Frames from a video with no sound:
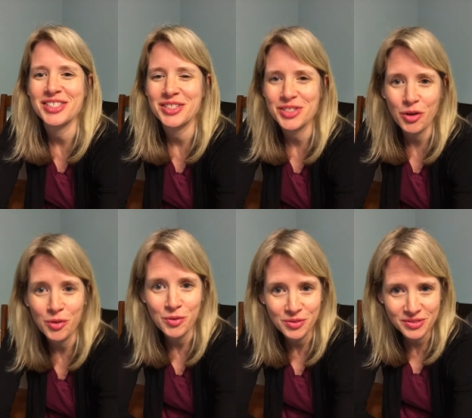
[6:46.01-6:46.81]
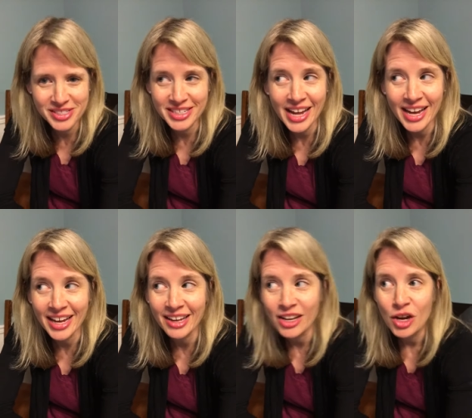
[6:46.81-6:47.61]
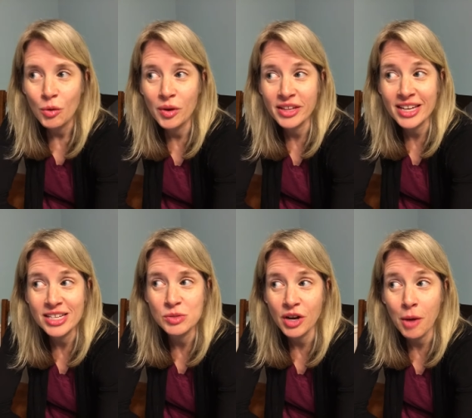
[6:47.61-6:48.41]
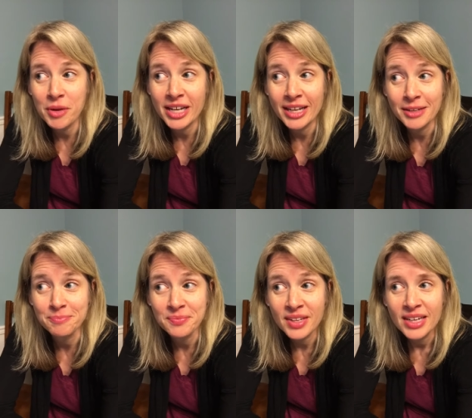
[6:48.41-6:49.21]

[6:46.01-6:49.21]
and so today, when the kids were coming in,